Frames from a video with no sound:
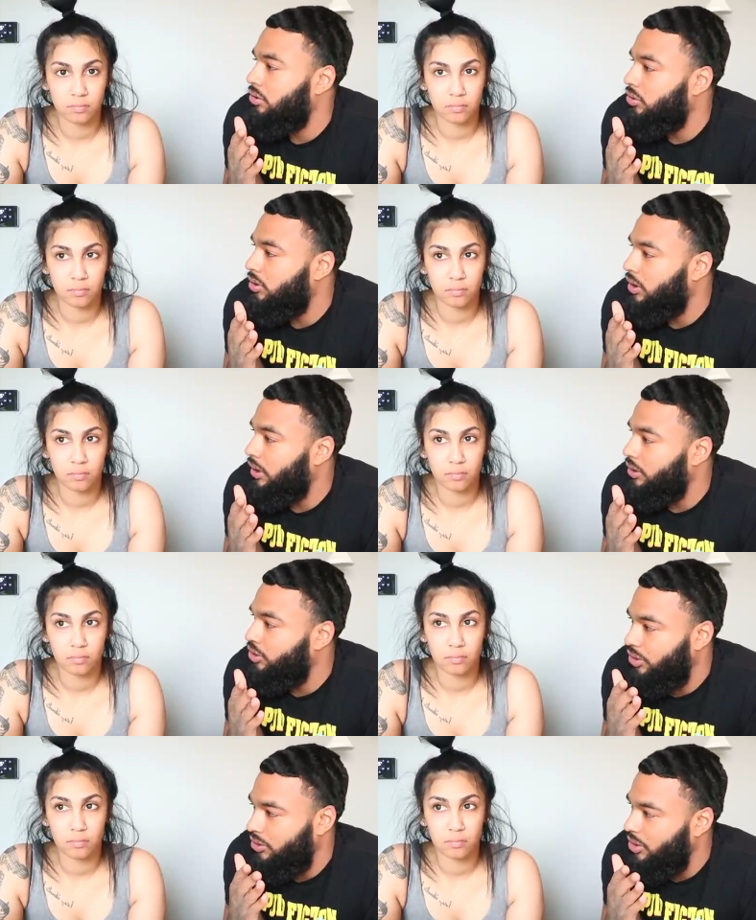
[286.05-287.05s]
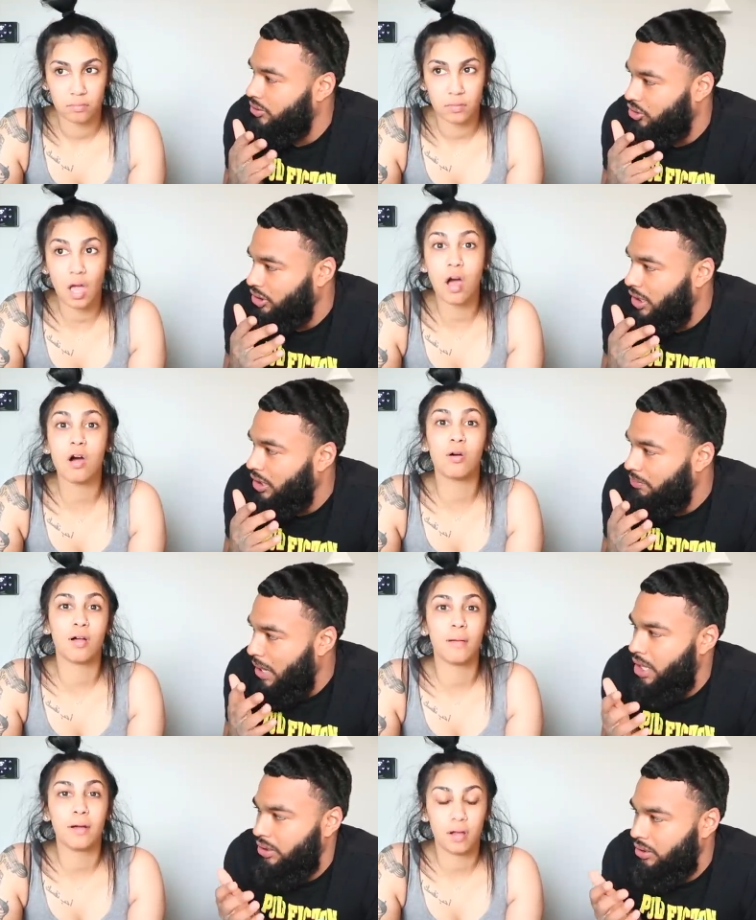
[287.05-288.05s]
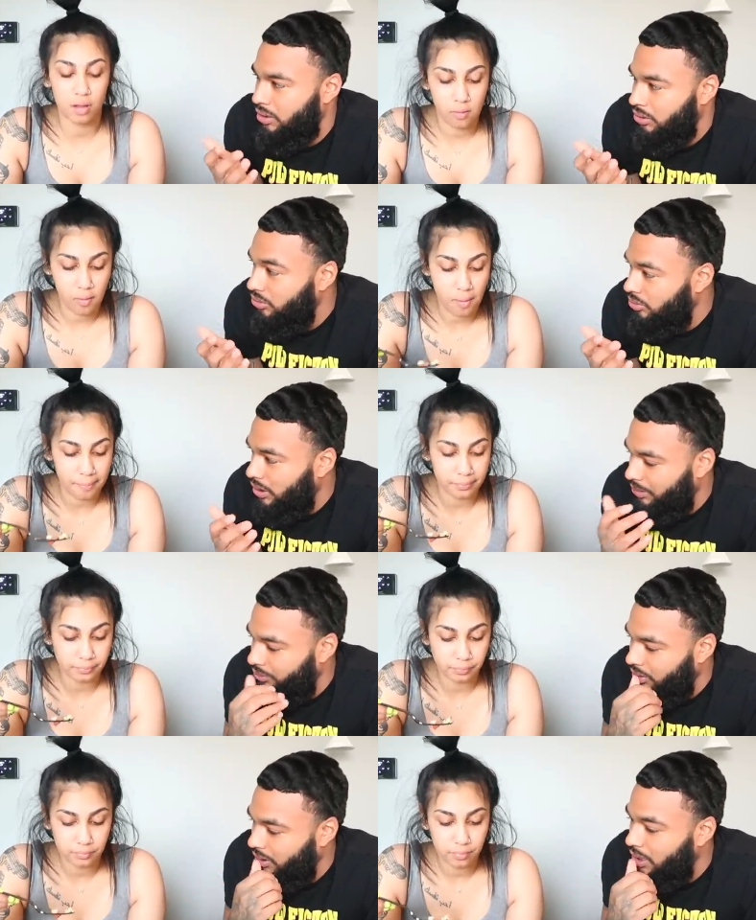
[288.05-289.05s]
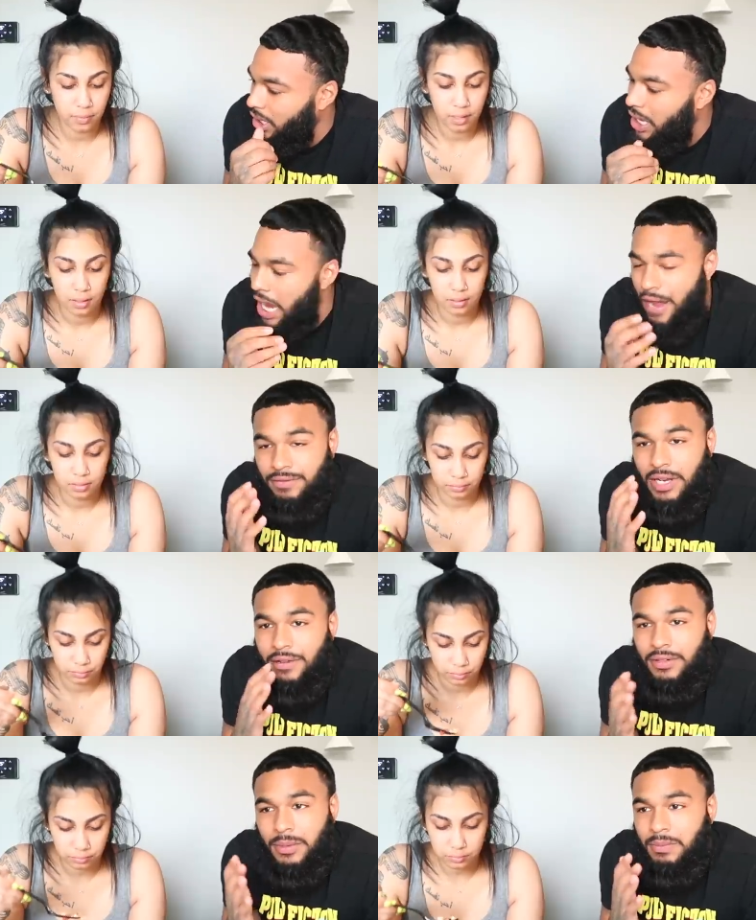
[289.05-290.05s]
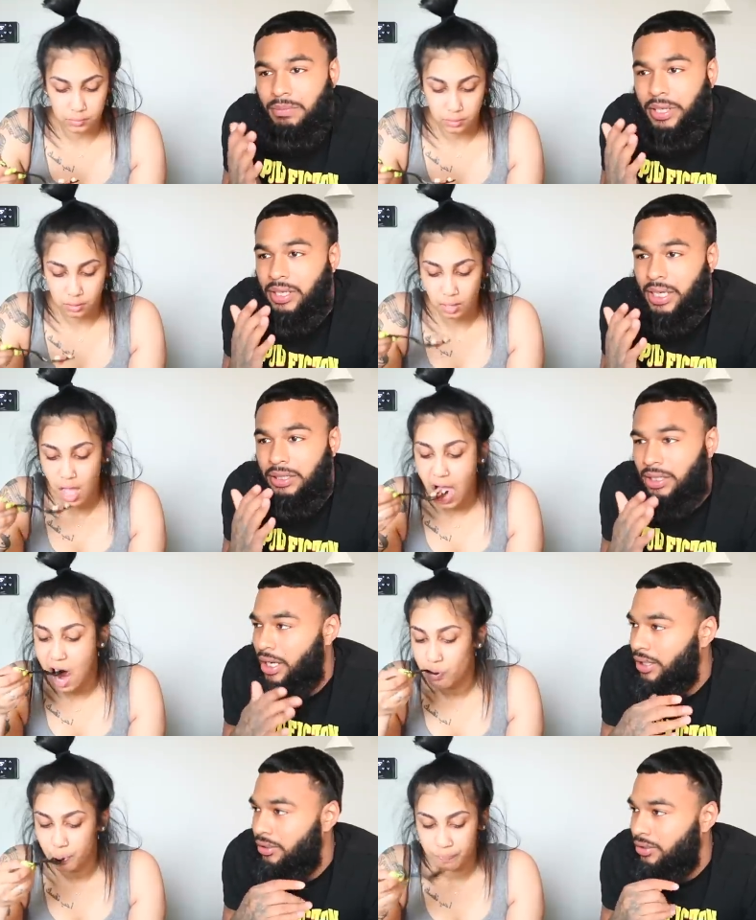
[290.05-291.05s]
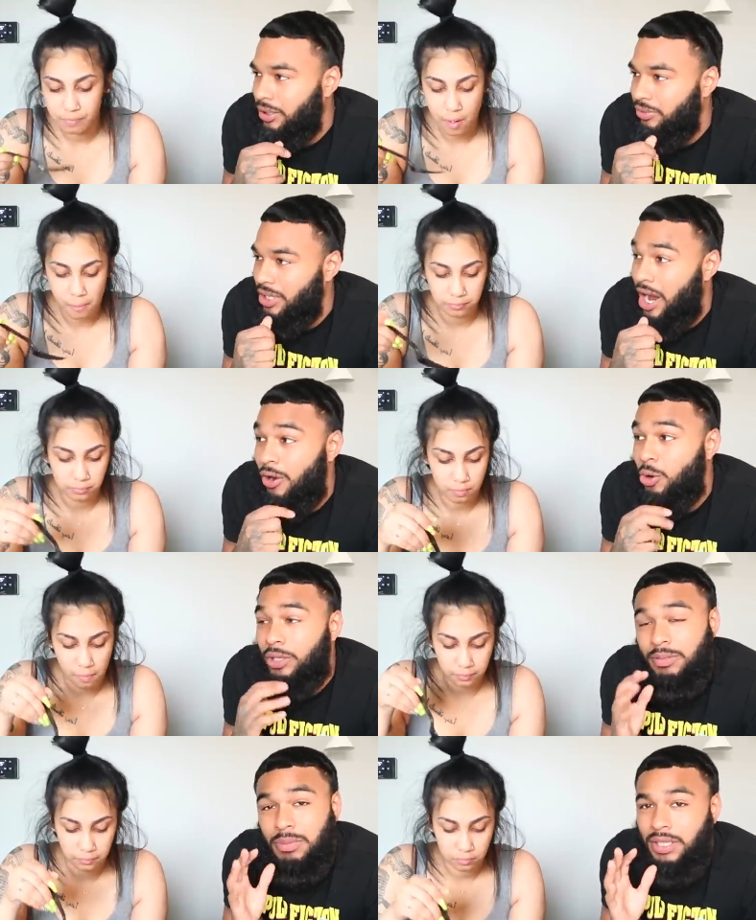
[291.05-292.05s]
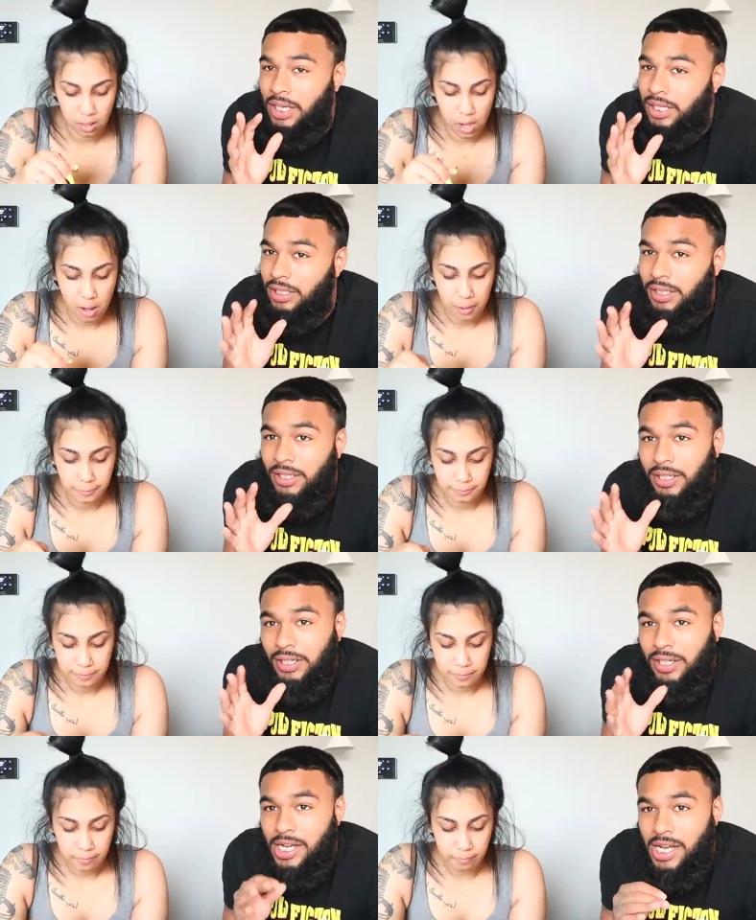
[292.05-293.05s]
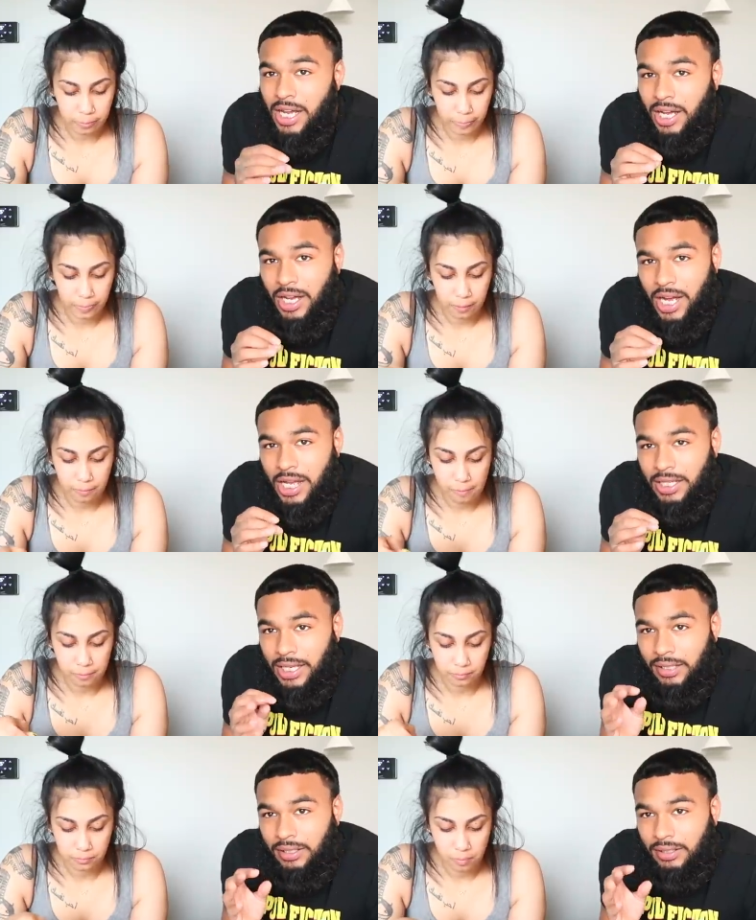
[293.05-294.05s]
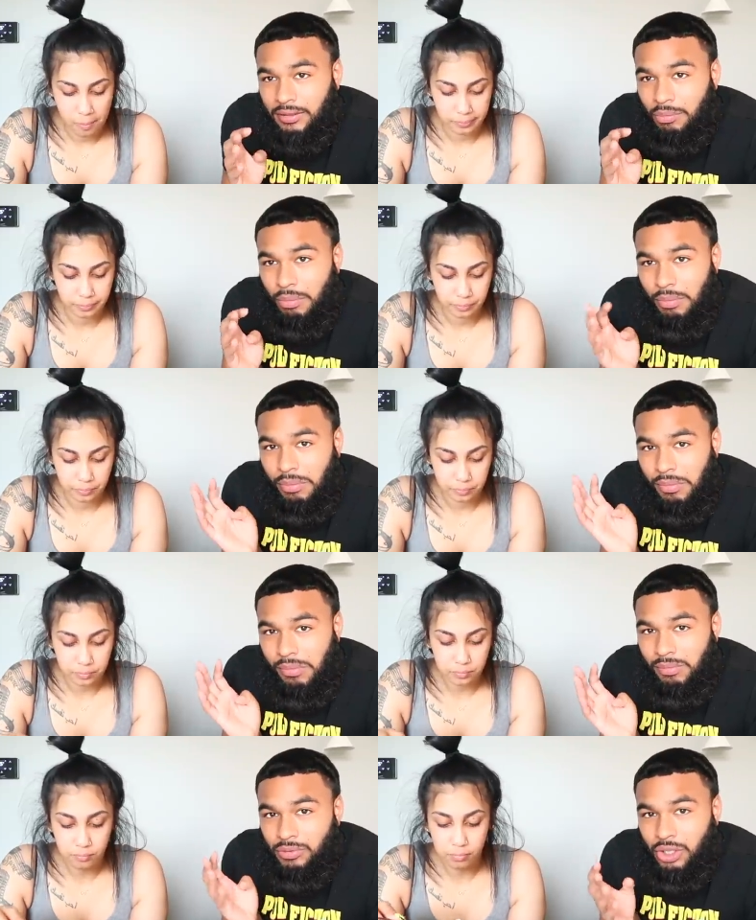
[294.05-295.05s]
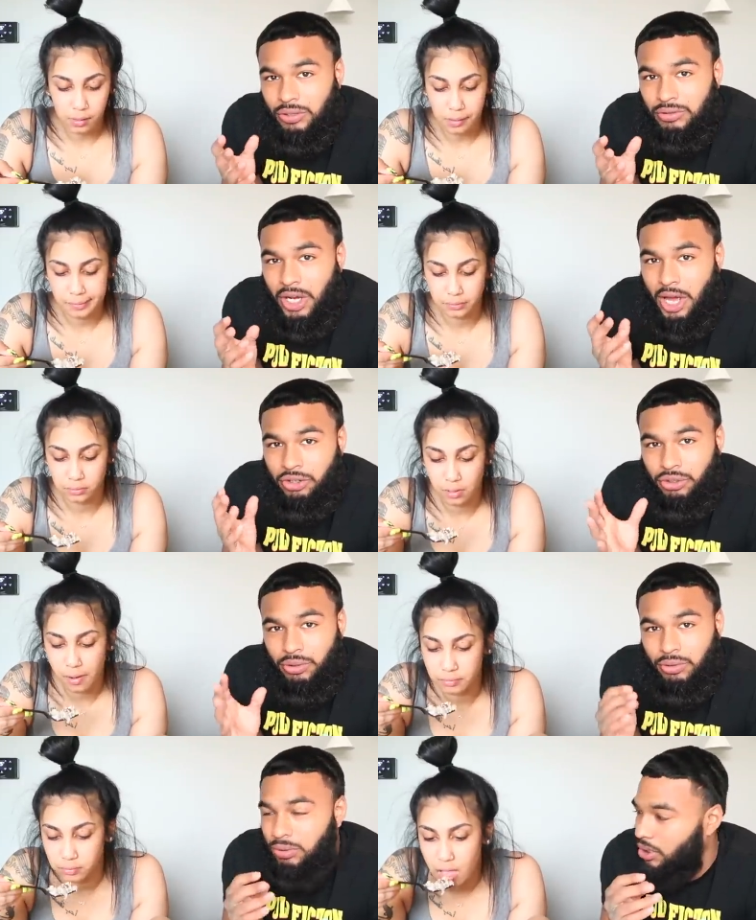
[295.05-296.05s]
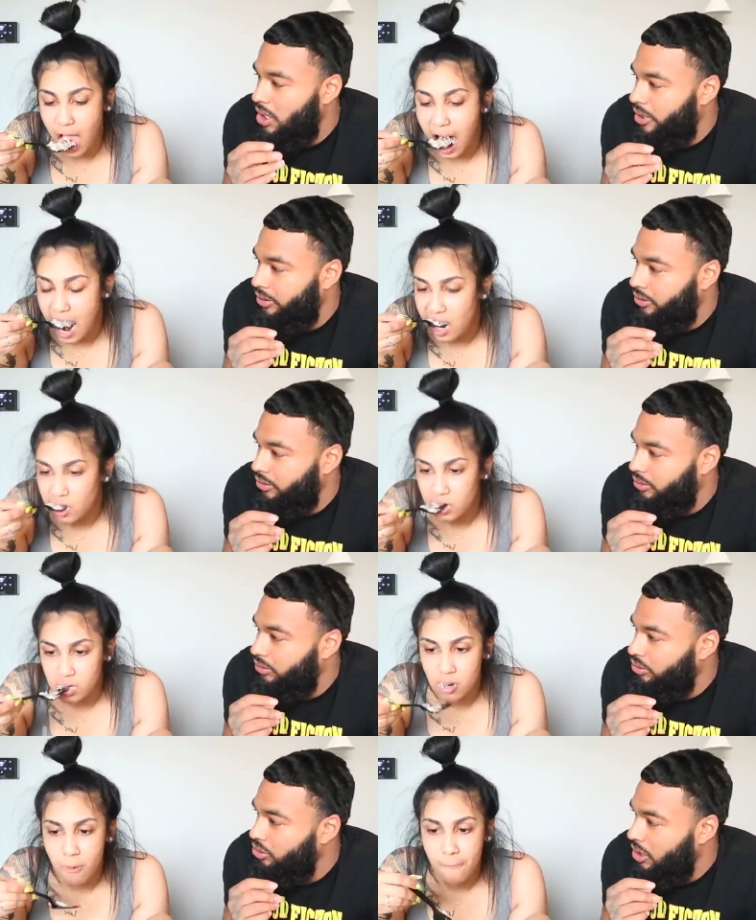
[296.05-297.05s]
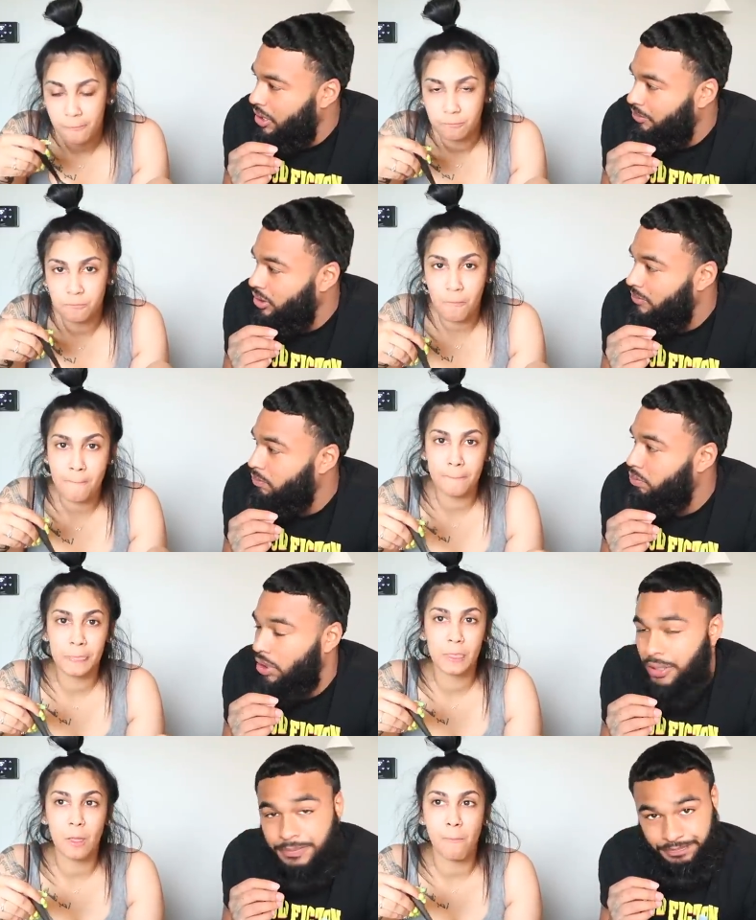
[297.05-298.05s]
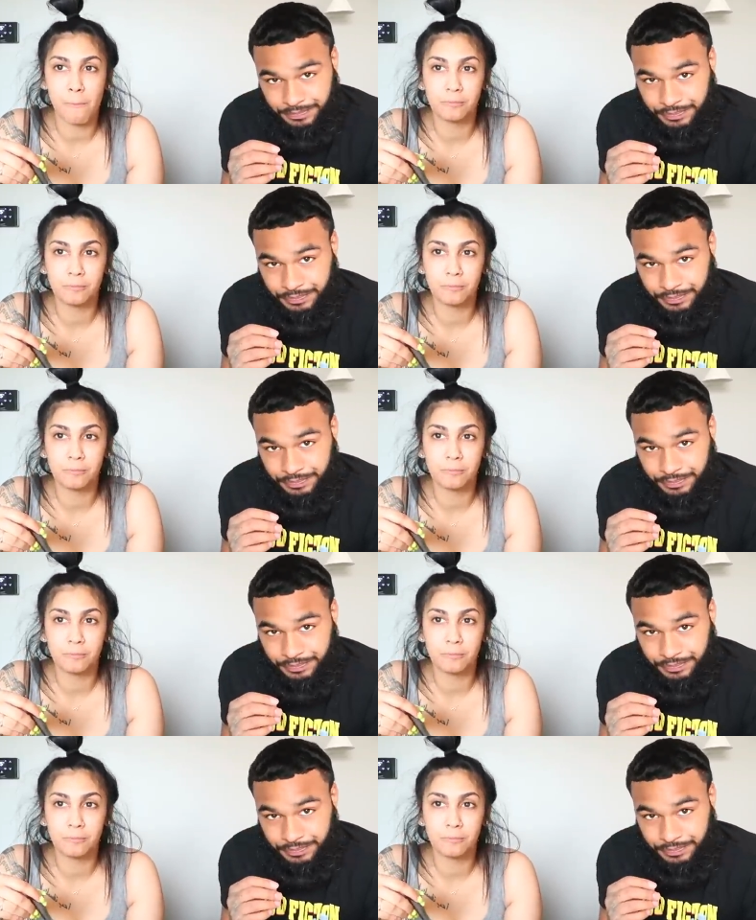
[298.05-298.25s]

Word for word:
Speaker 1: Or like just cause she got oh. her body done, you got what I'm saying? I've never been like that, you know what I'm saying? I always been like I like you know, natural kind of, you know what I mean? Mm-hmm. But